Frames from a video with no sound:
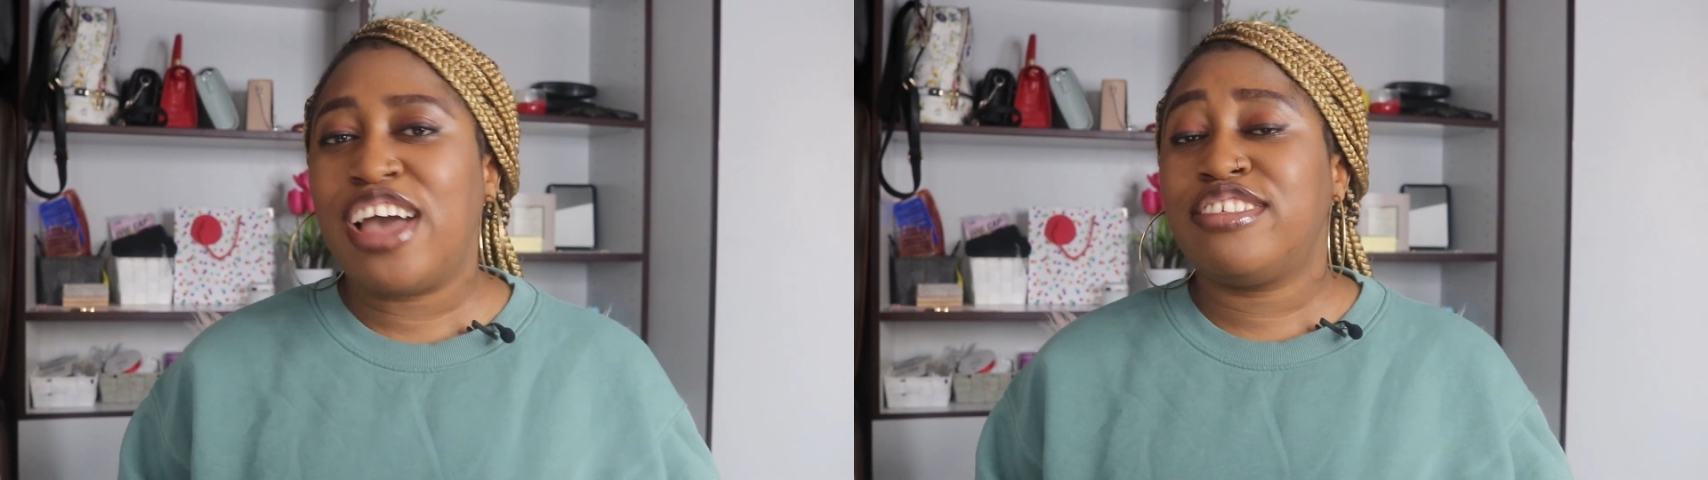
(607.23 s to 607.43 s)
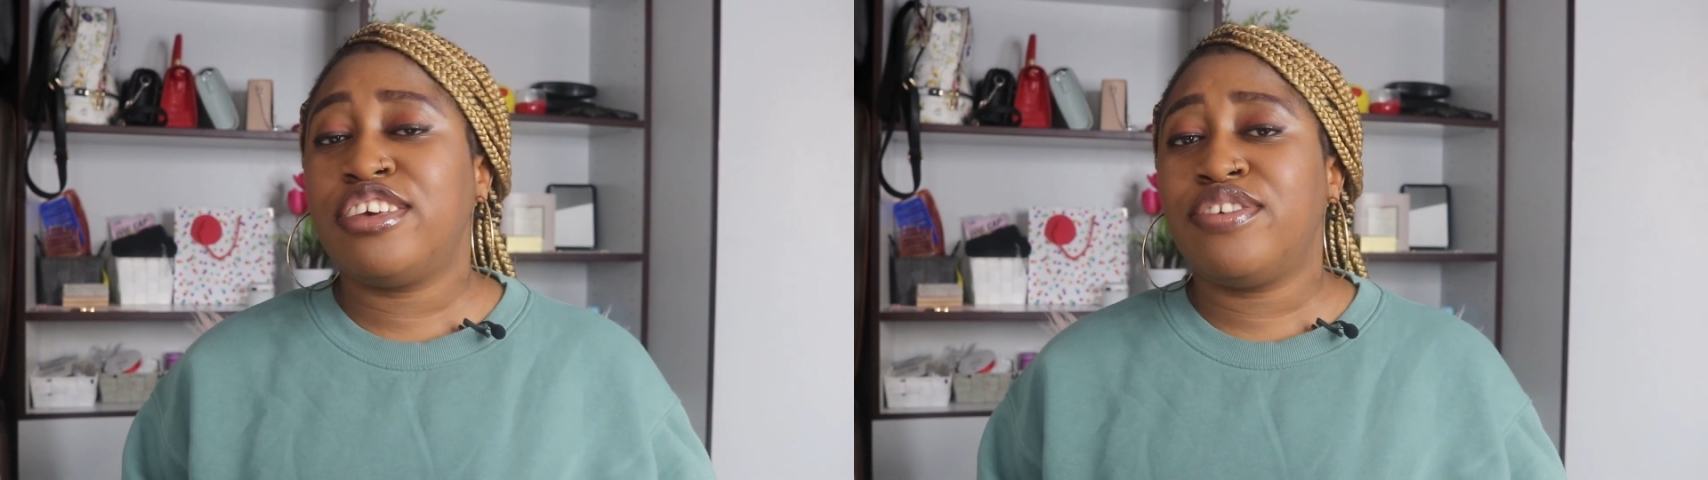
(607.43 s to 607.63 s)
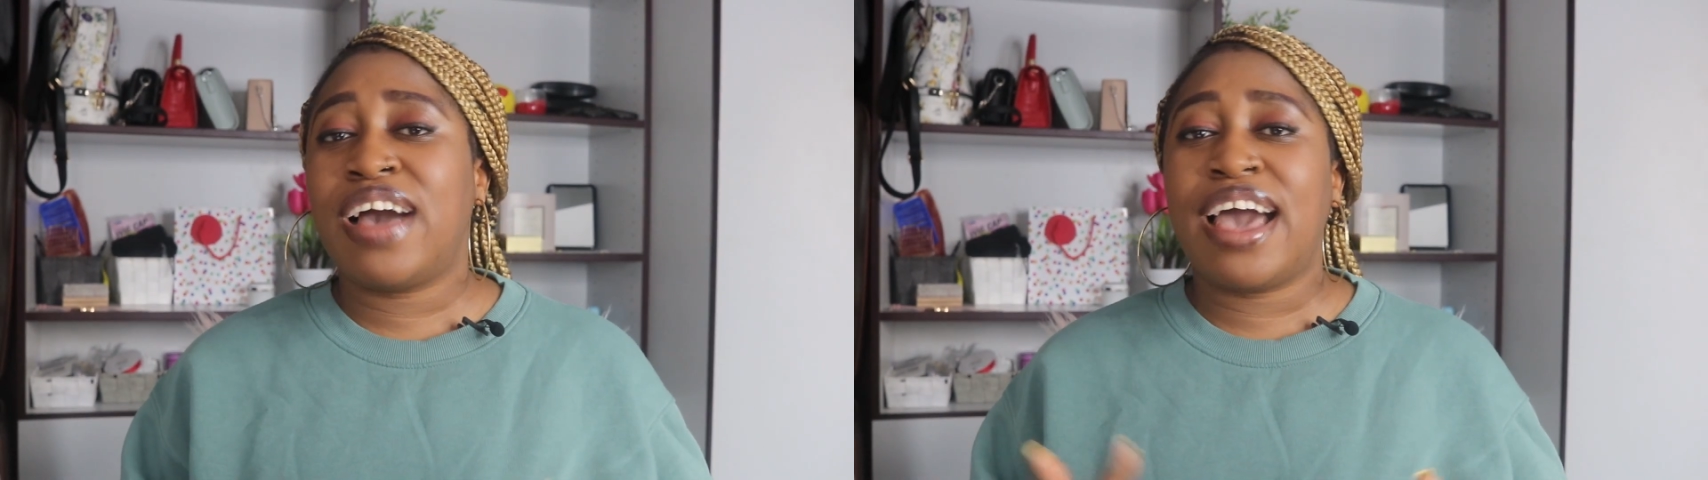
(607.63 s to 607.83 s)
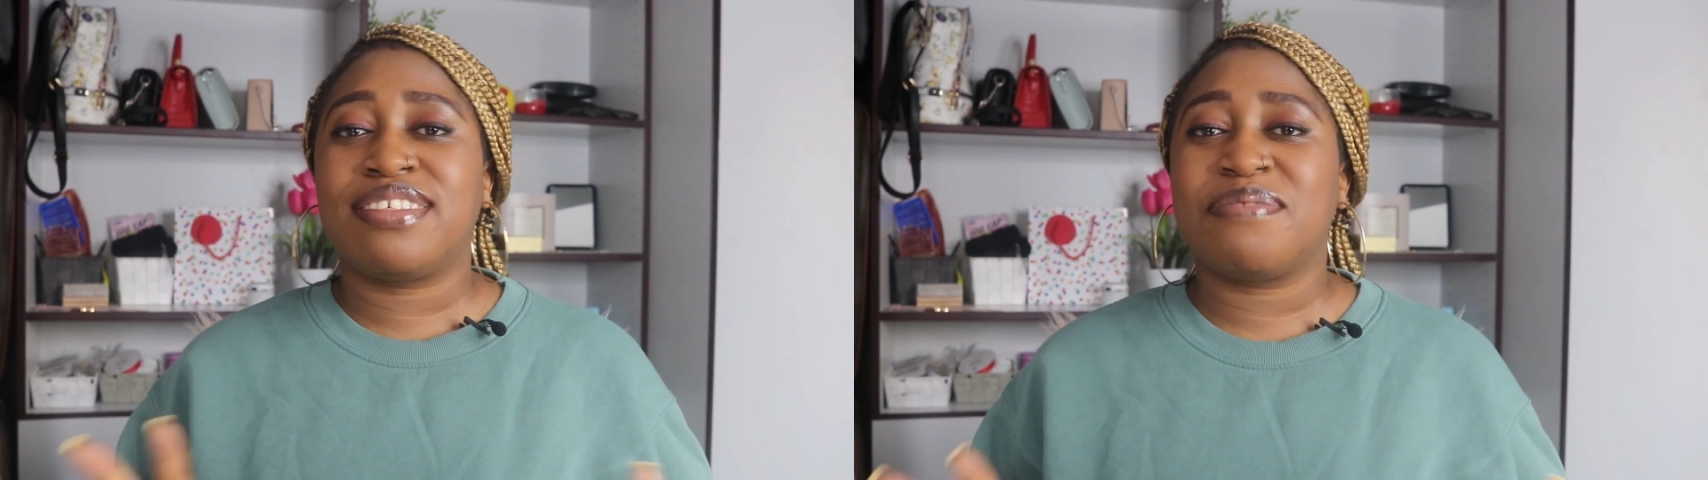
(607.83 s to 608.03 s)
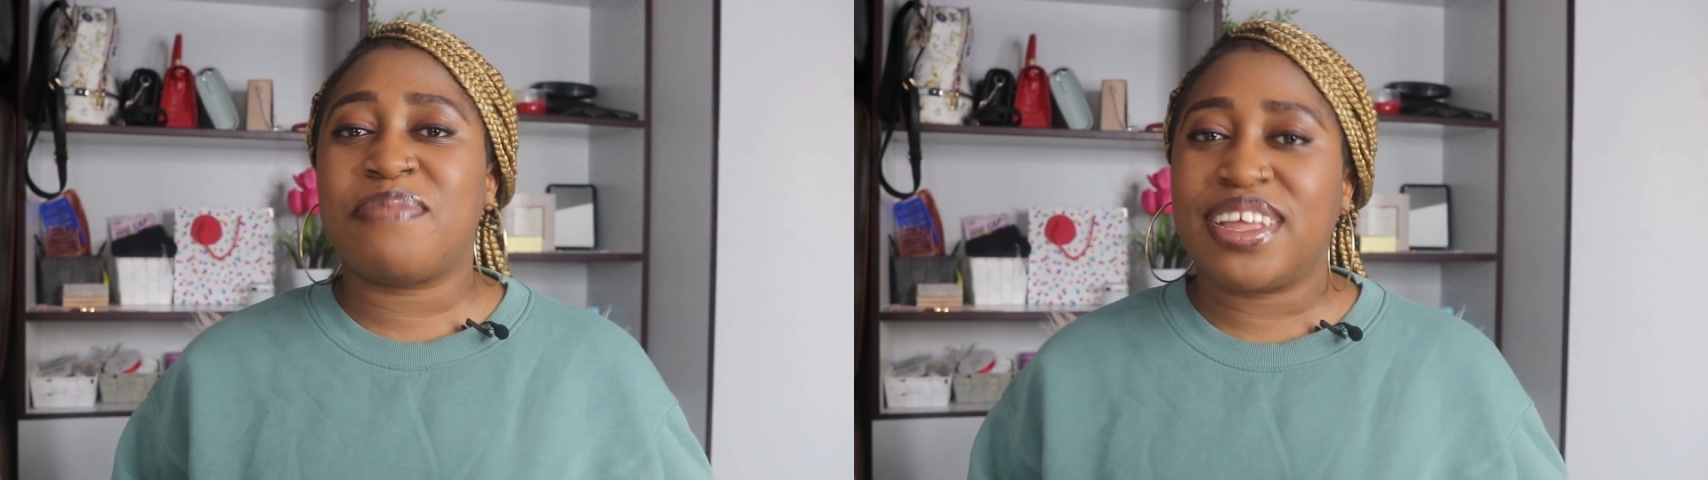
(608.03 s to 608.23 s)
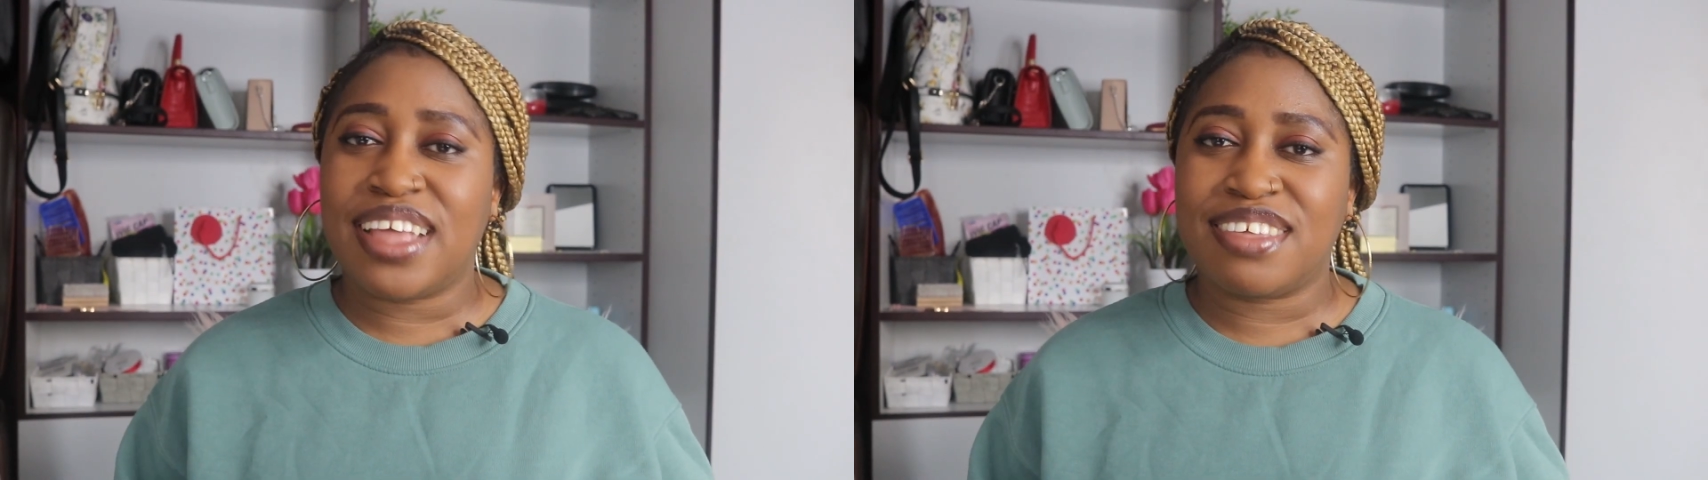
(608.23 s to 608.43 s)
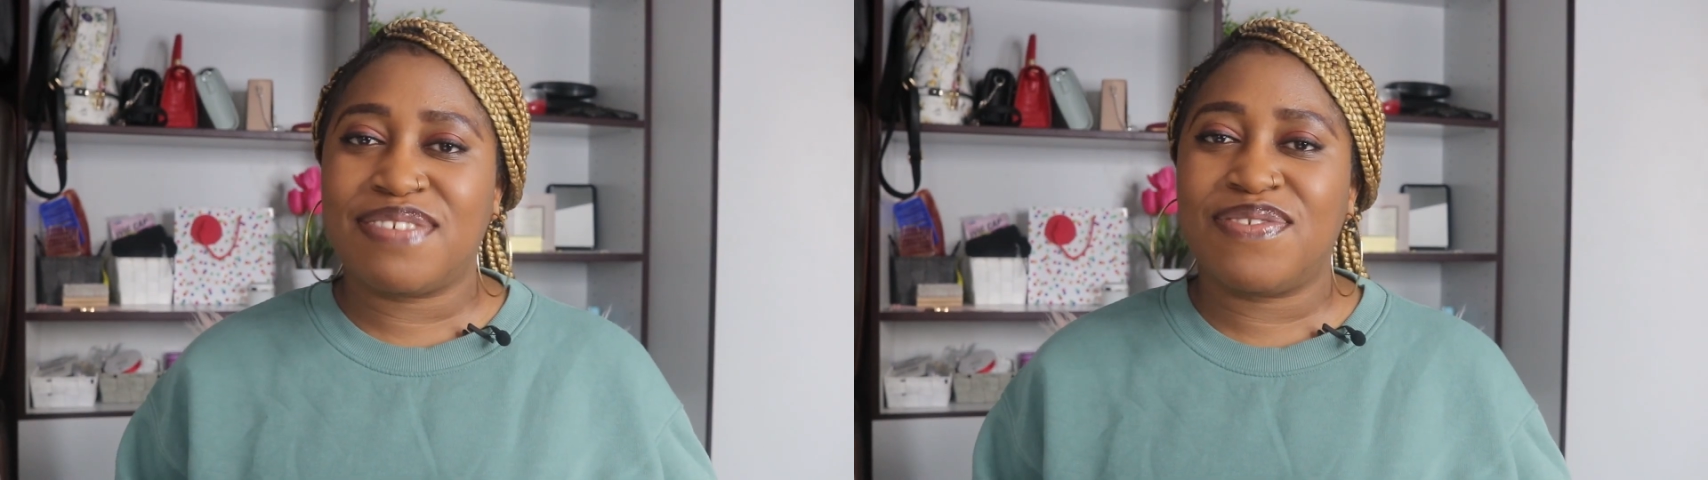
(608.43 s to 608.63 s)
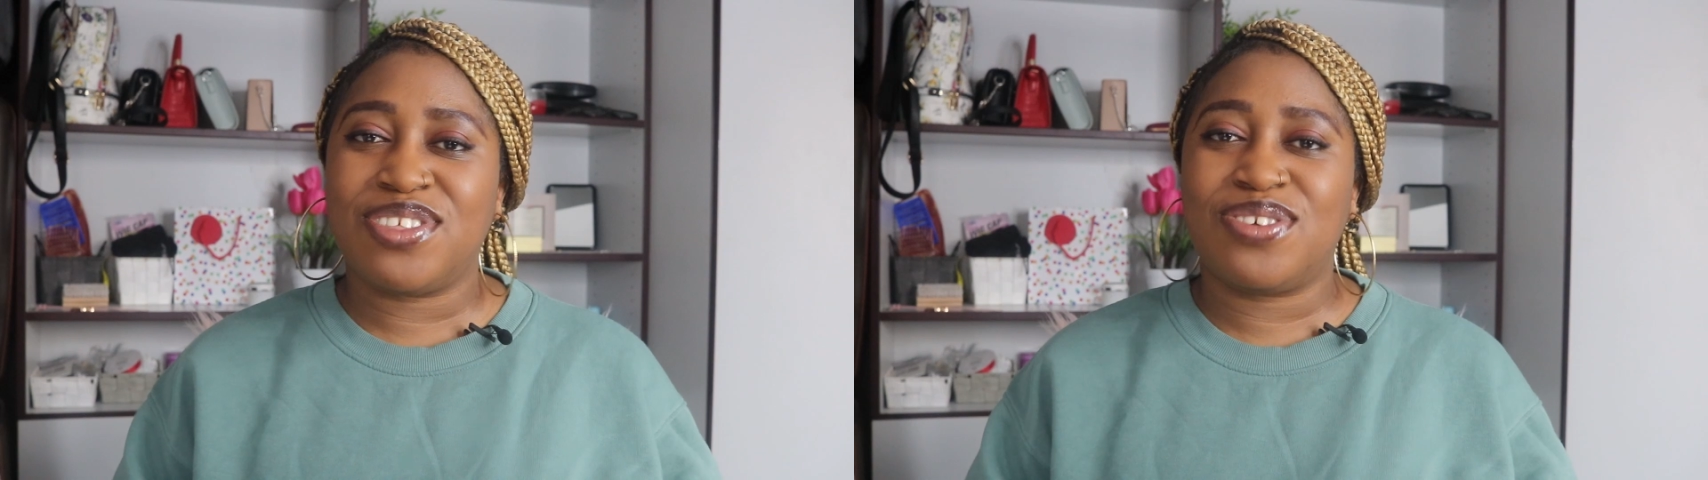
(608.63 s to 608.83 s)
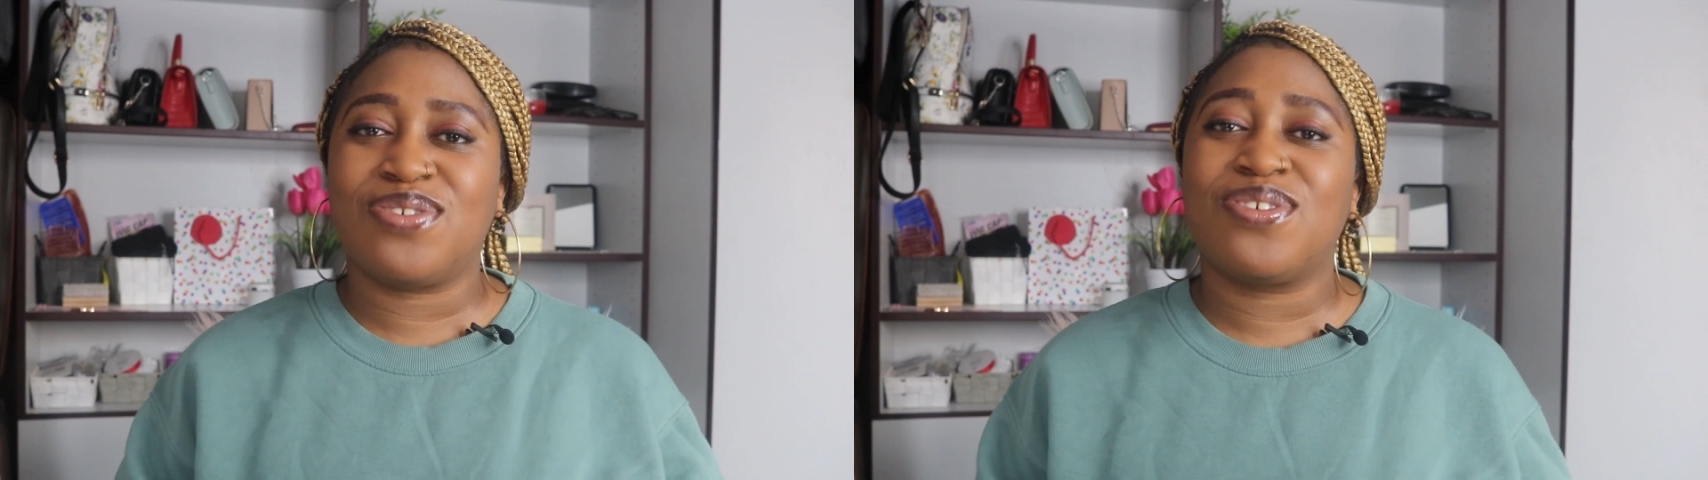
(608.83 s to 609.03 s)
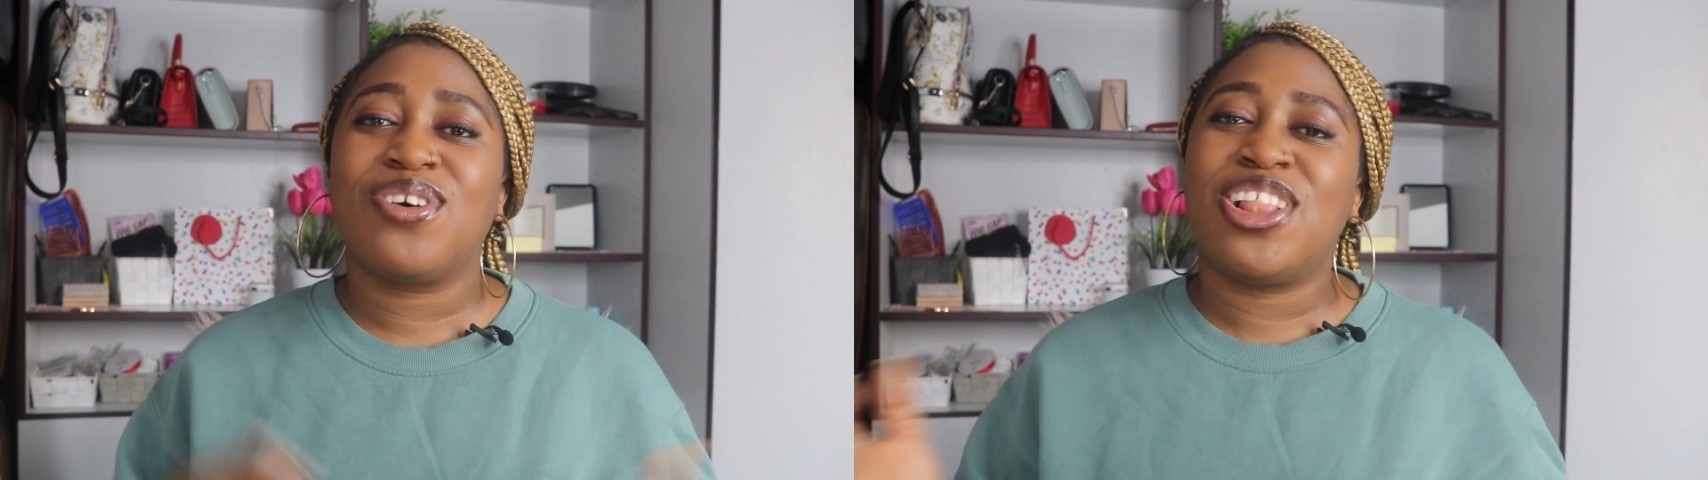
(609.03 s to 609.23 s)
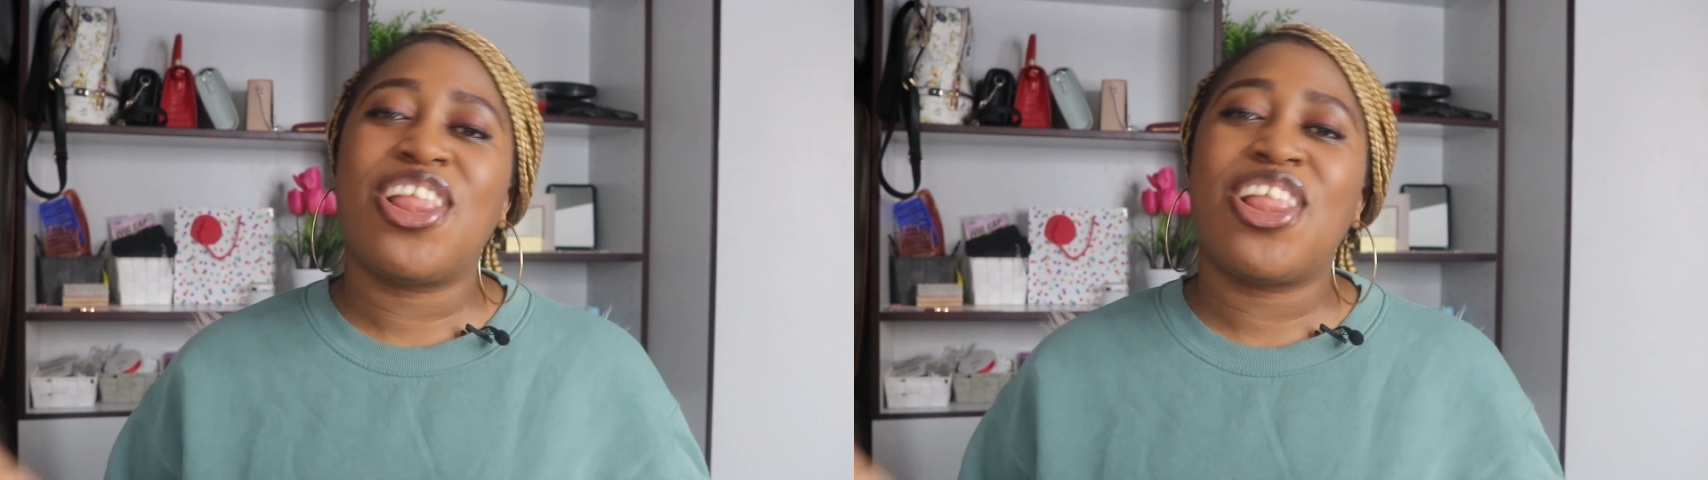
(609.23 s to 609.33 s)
See you guys in my next video.